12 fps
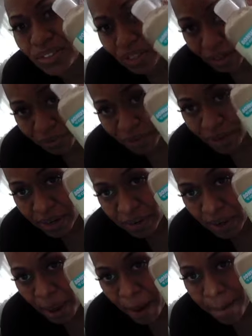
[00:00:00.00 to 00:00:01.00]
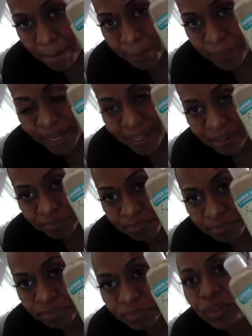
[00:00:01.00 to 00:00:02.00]
different, but
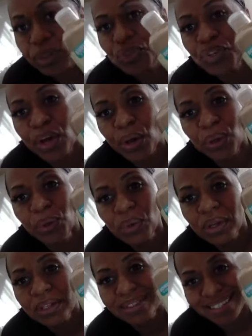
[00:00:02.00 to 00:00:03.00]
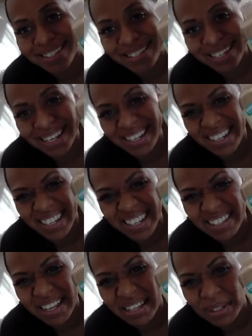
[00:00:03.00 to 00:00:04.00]
there's no, the scent,
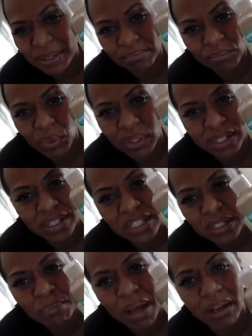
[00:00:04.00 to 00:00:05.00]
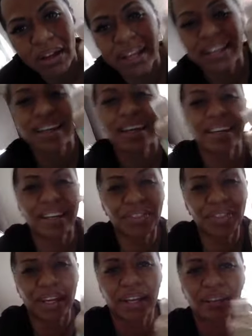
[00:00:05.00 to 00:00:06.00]
it doesn't really smell like
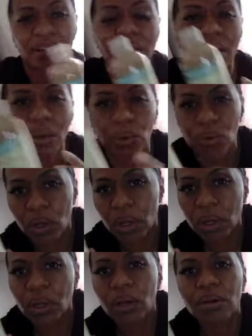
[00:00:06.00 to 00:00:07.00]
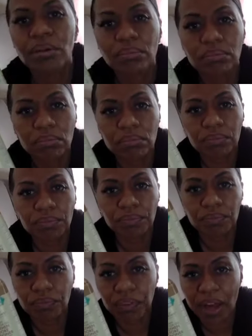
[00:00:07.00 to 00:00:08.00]
anything, you know,
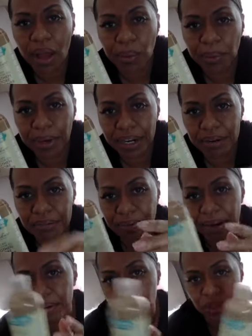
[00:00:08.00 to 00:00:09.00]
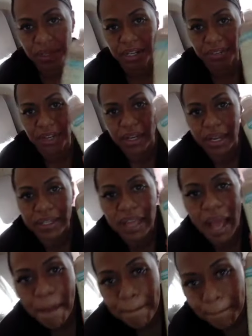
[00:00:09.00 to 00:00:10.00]
flowery fragrance or anything like
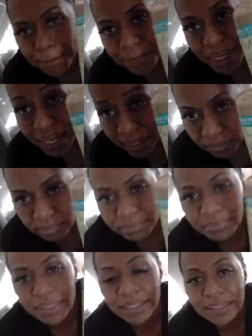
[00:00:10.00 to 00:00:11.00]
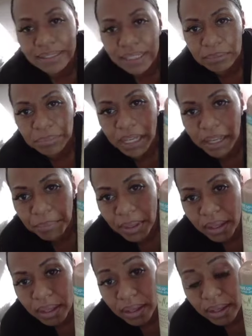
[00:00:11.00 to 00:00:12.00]
that. But at the same time,
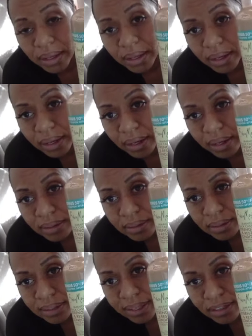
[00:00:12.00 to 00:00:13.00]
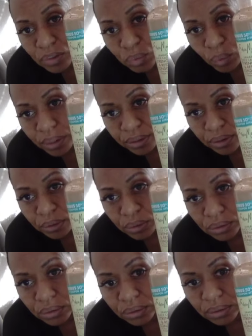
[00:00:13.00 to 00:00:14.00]
it does wonders
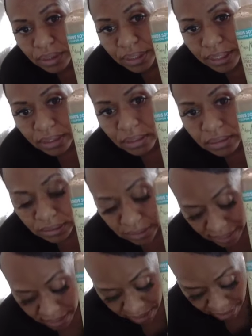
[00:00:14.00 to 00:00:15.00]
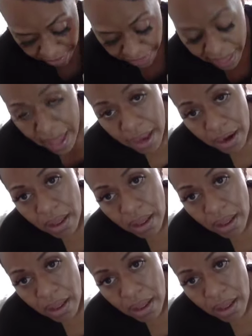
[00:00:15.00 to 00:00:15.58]
to your hair. So I love that.